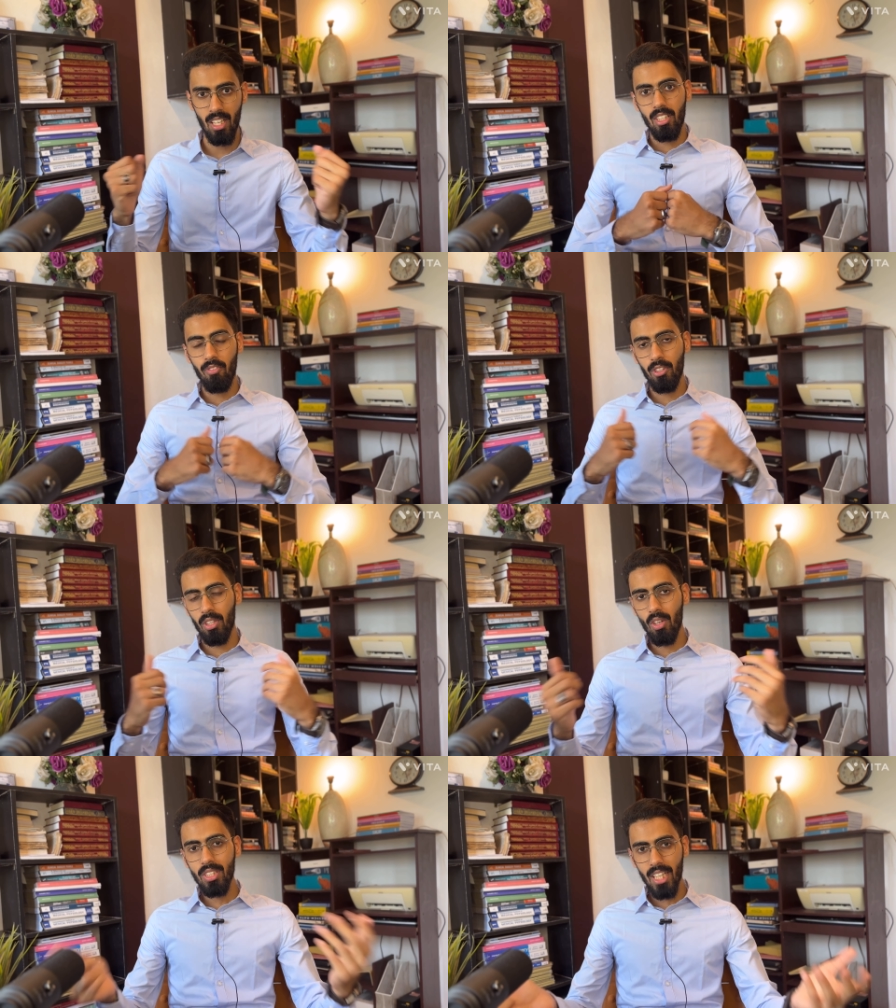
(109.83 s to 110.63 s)
If you're
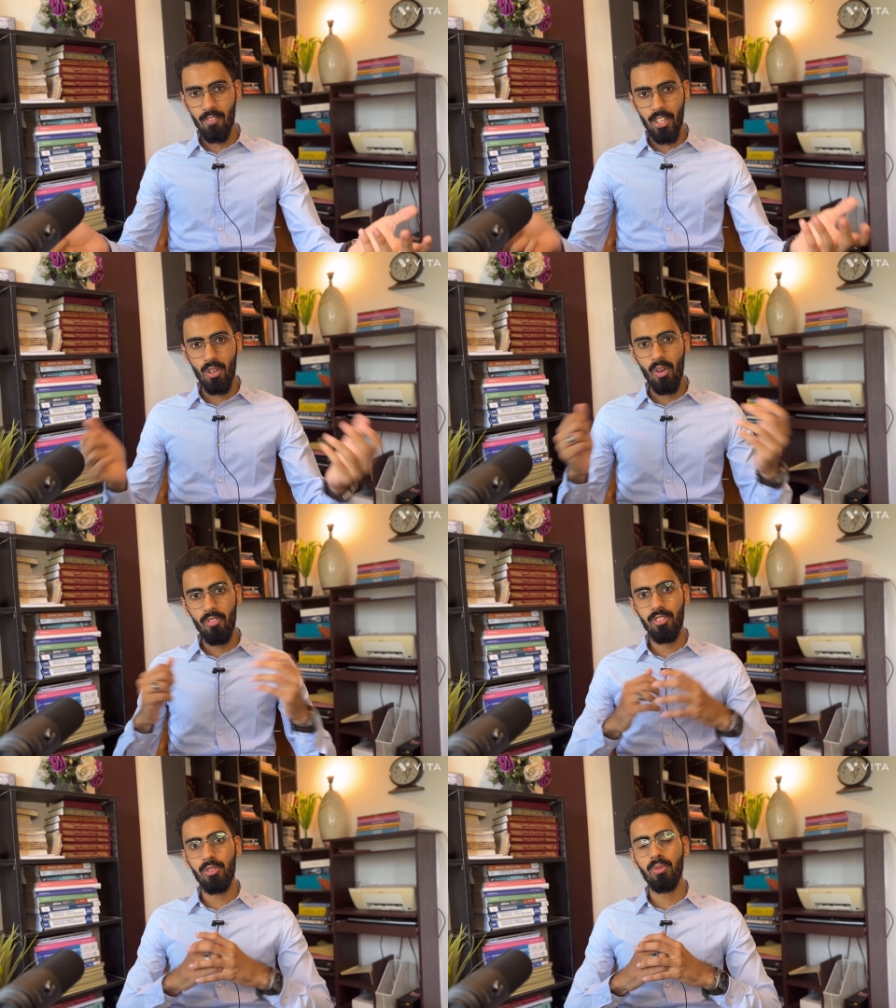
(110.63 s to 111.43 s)
not aware
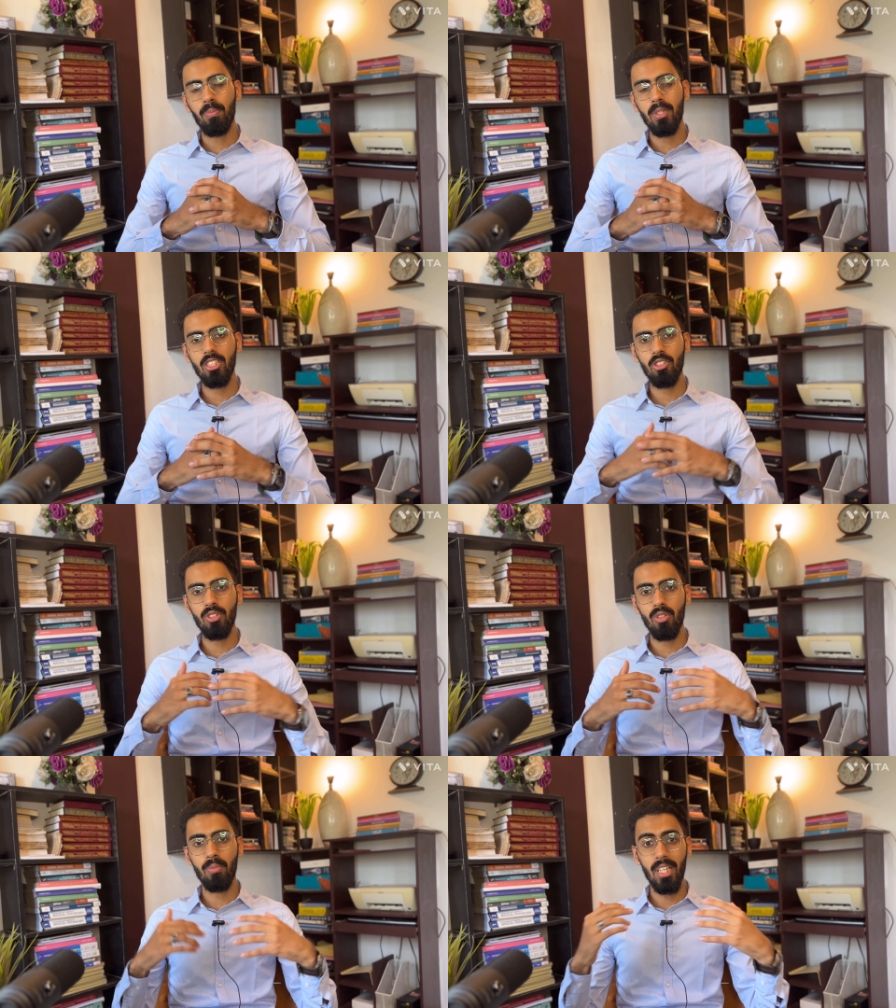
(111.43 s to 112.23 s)
of, to pursue
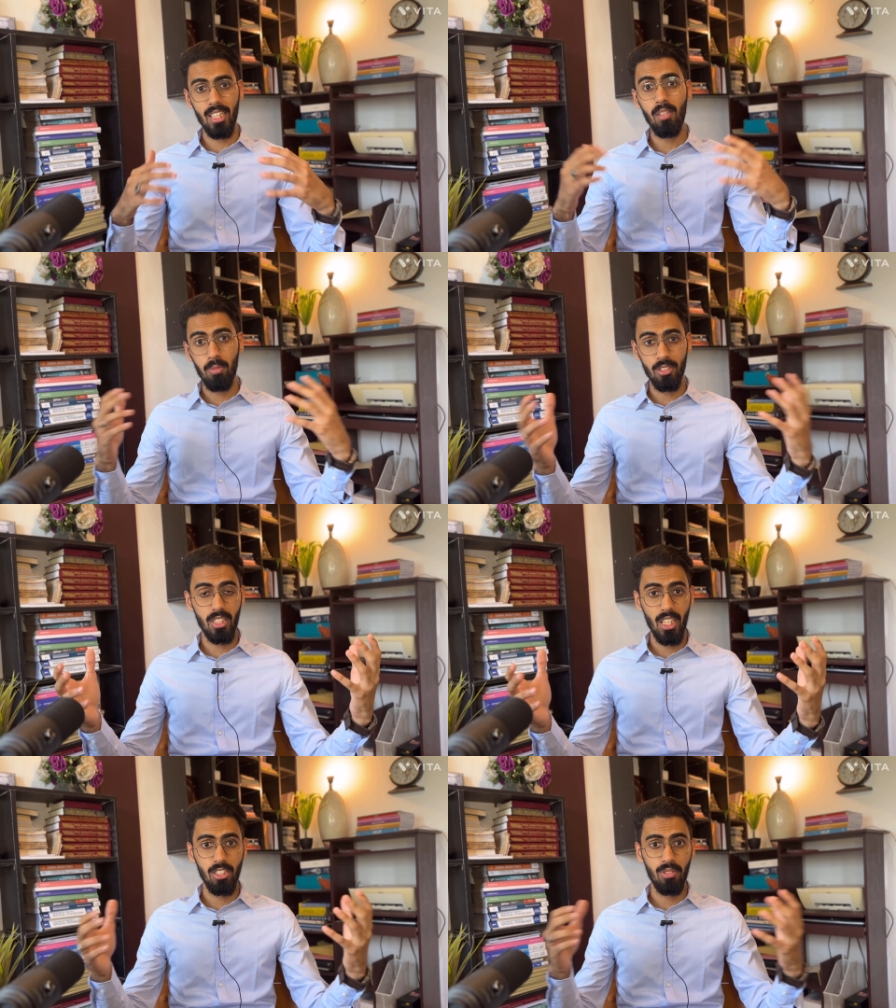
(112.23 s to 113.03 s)
your medical
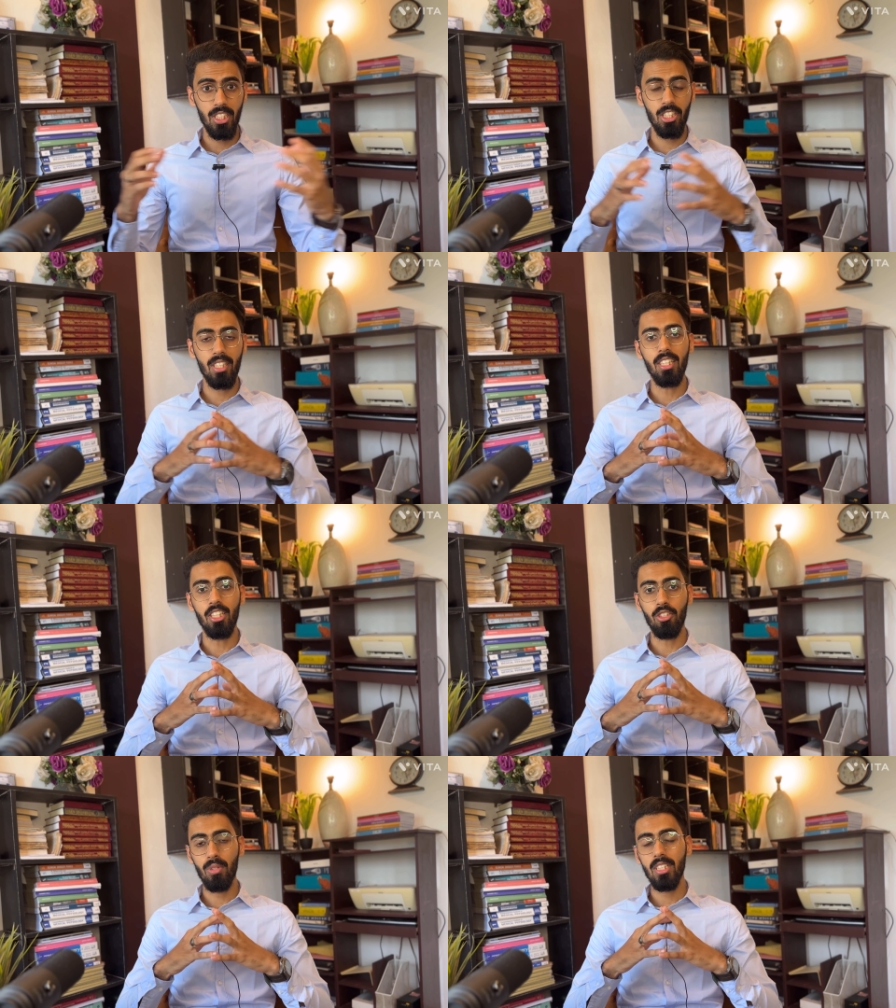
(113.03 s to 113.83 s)
post-graduation in
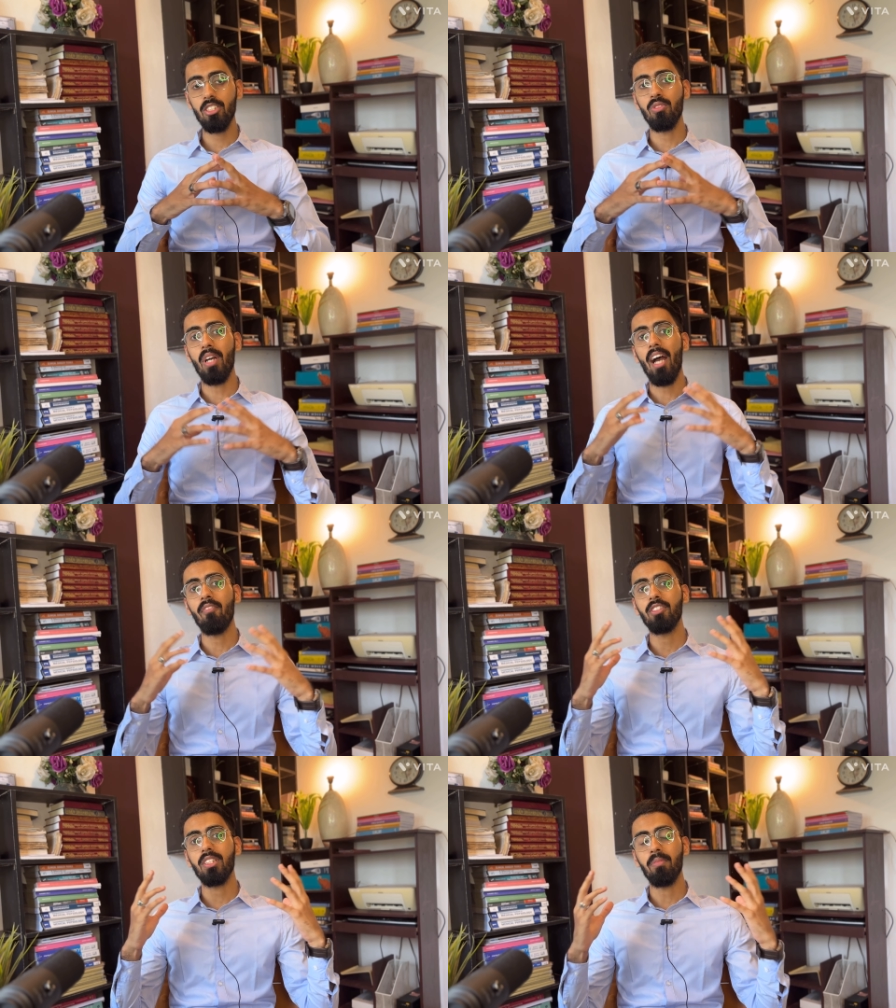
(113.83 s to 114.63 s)
U S, you
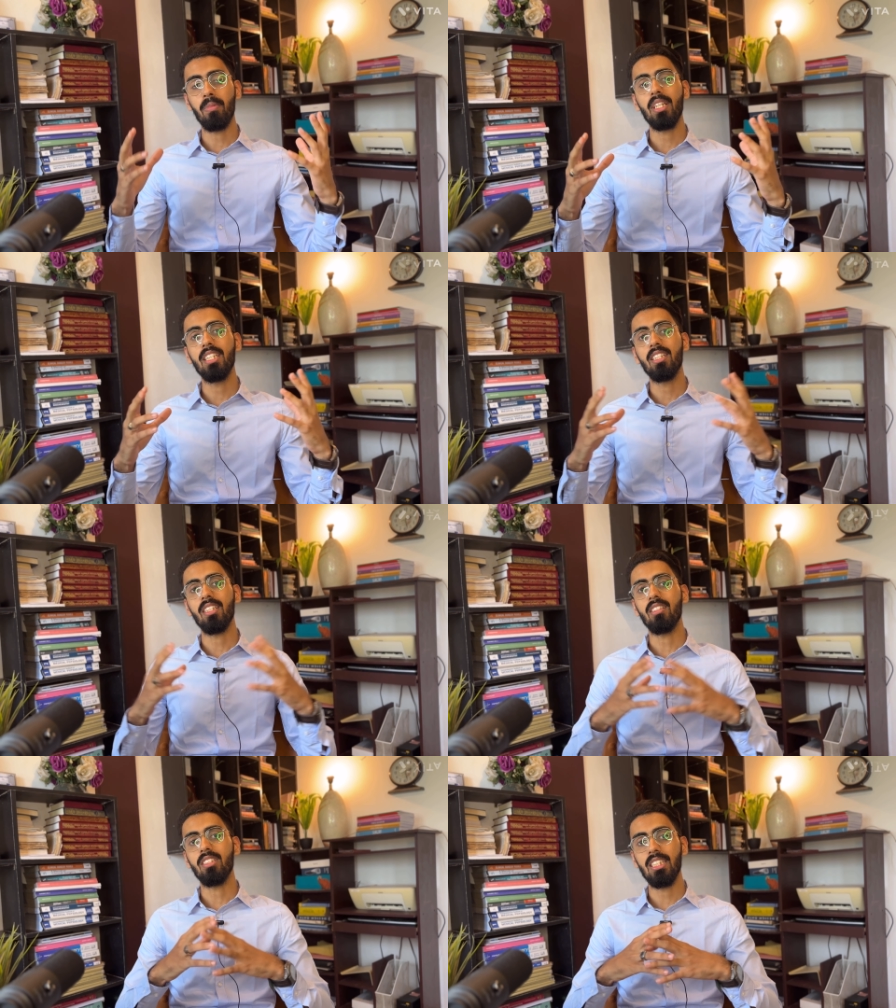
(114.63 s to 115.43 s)
have to complete
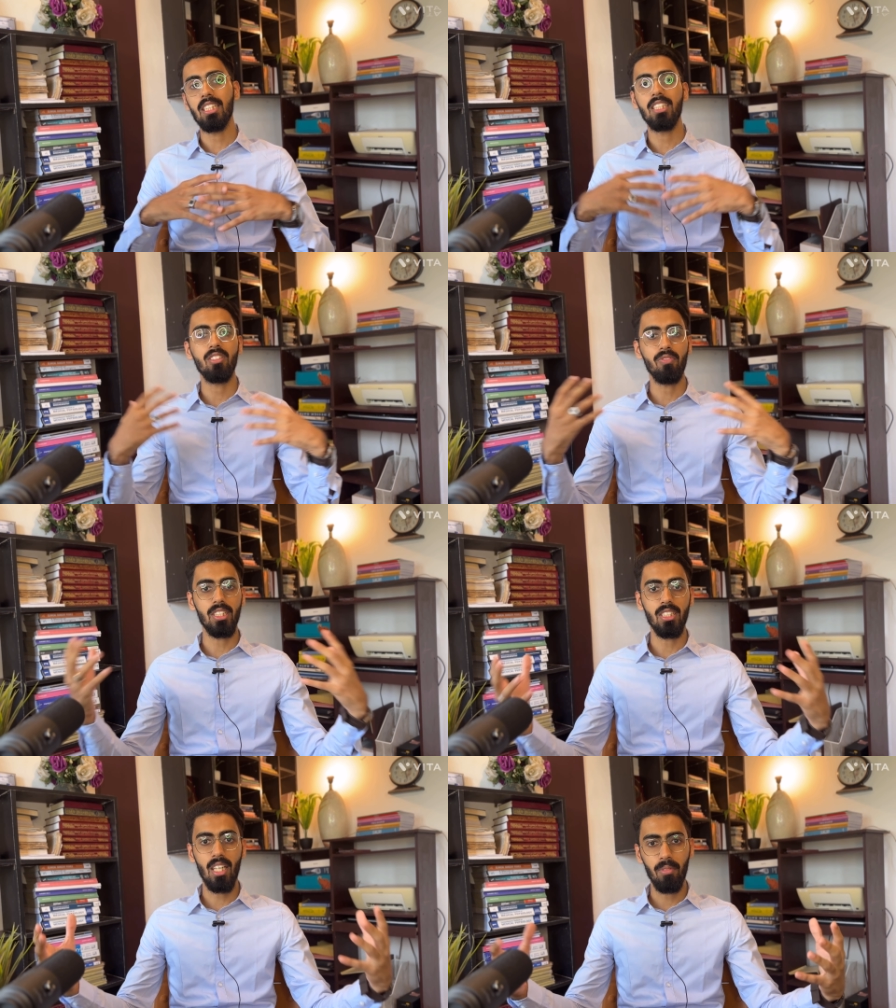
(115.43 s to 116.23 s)
a series of
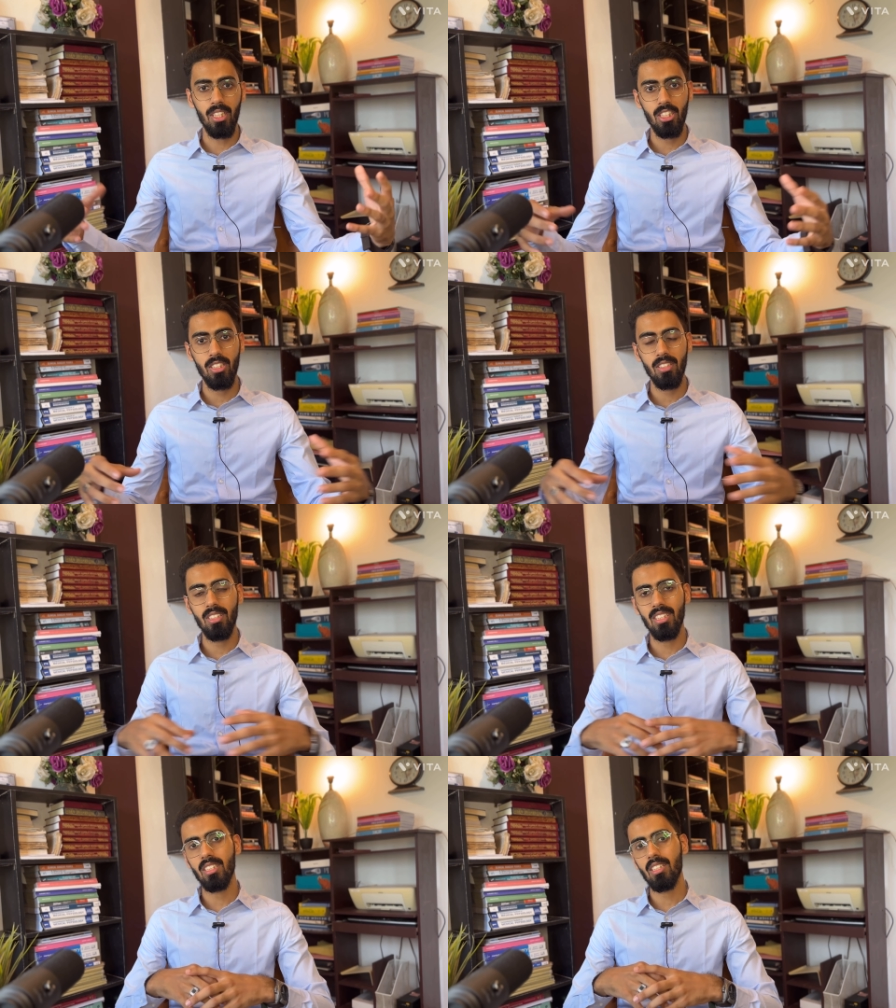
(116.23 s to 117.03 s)
examinations.
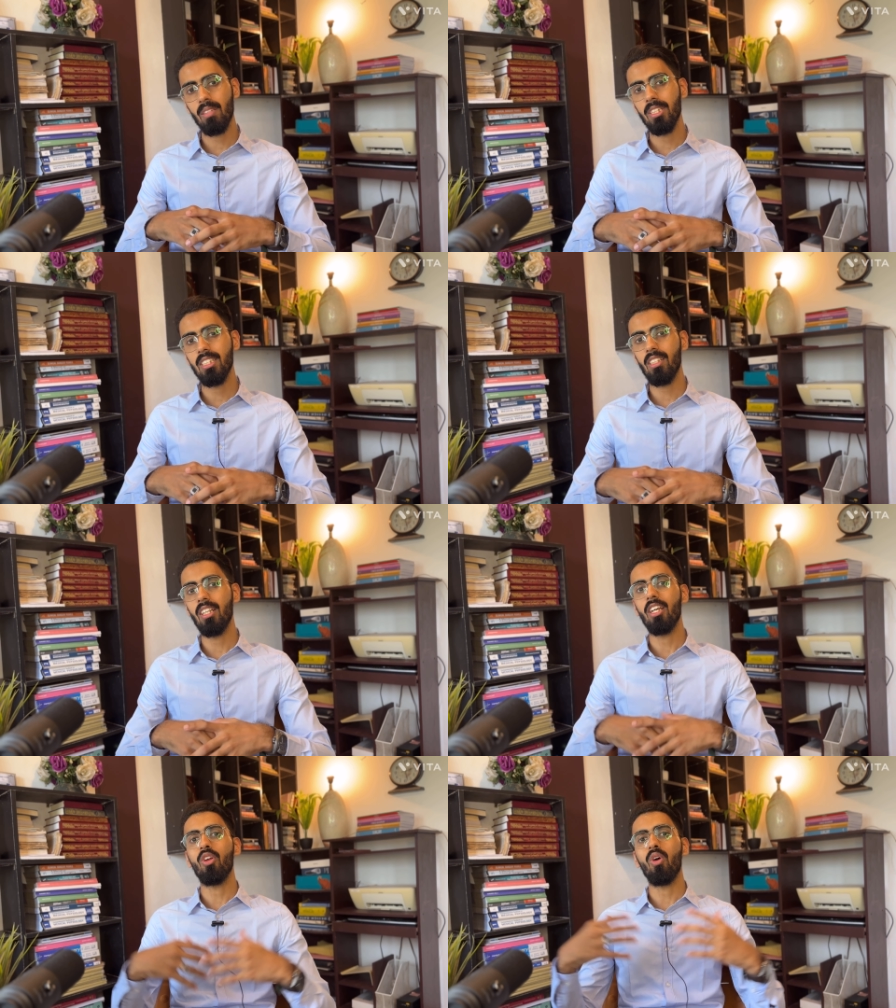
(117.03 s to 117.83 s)
It's
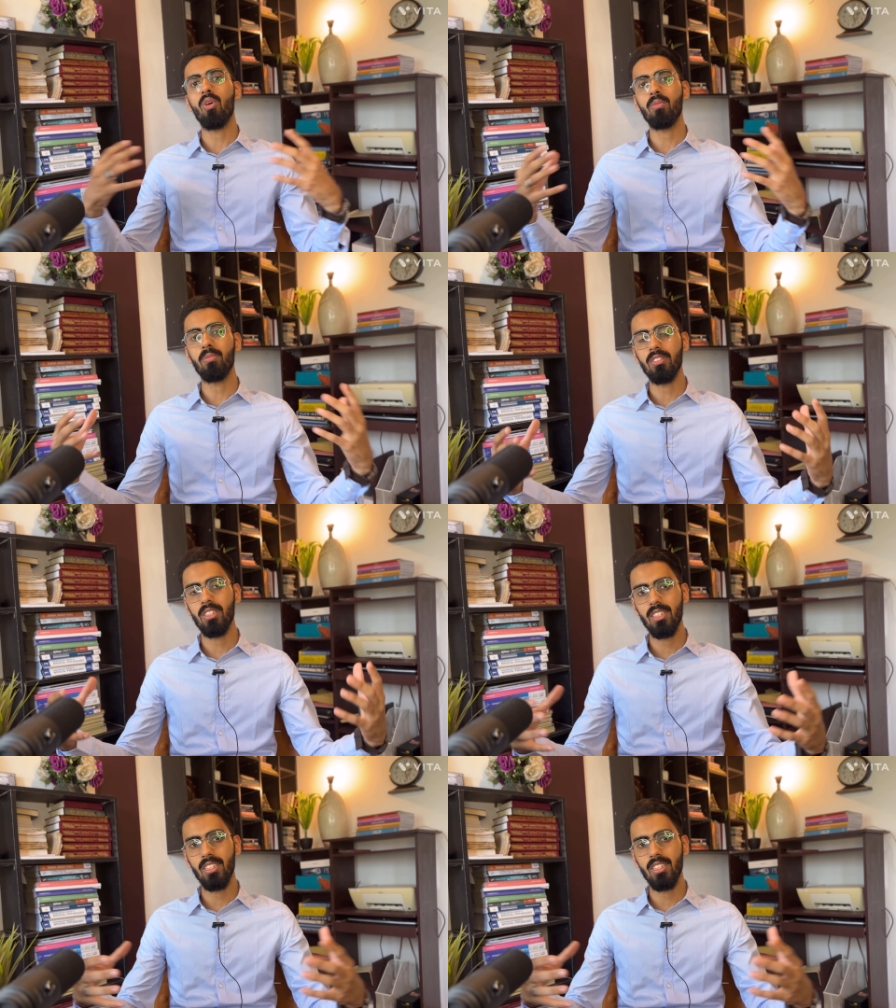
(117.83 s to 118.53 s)
basically a long process.